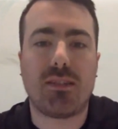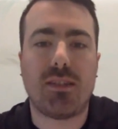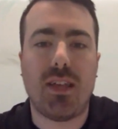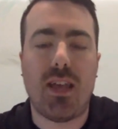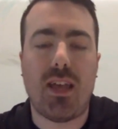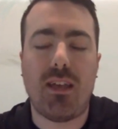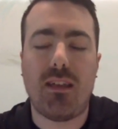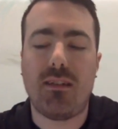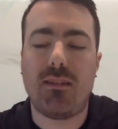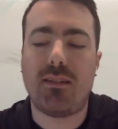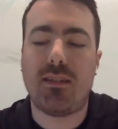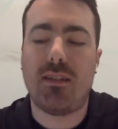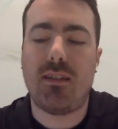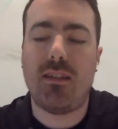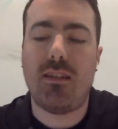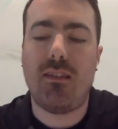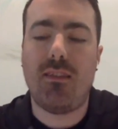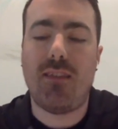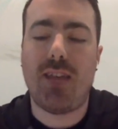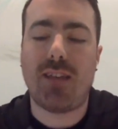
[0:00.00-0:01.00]
And
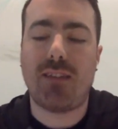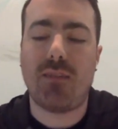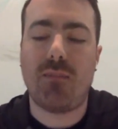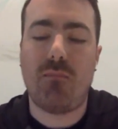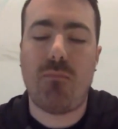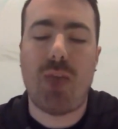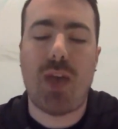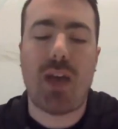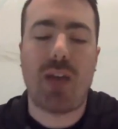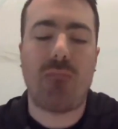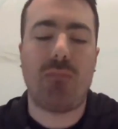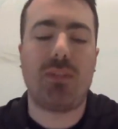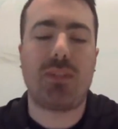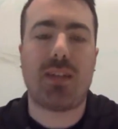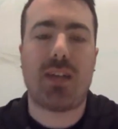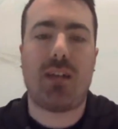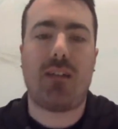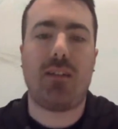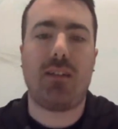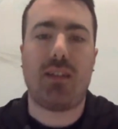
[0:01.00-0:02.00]
that's a bad
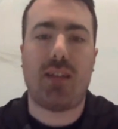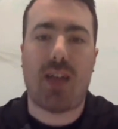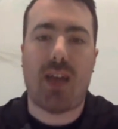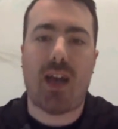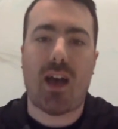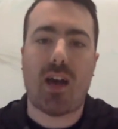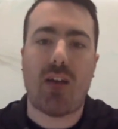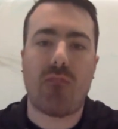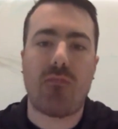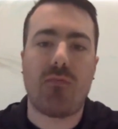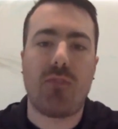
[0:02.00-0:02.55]
mentality to have.